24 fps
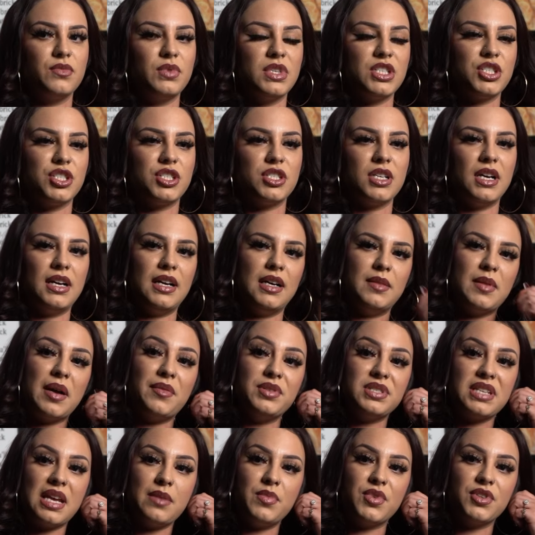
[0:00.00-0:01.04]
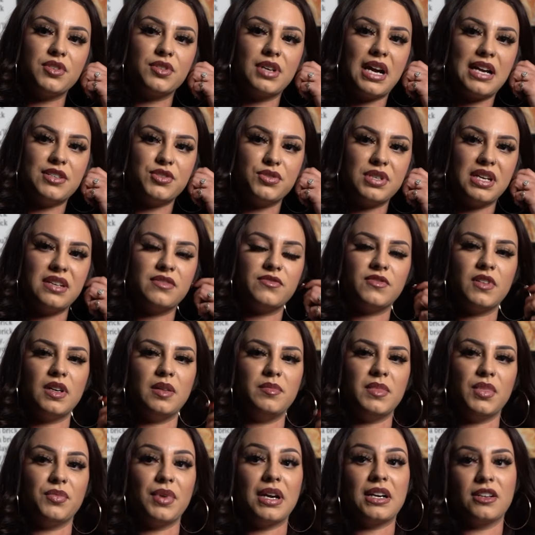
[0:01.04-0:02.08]
which I was able to graduate
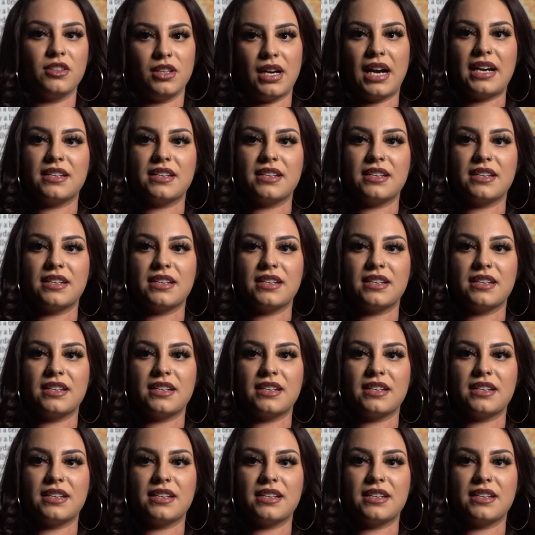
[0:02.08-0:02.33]
from a regular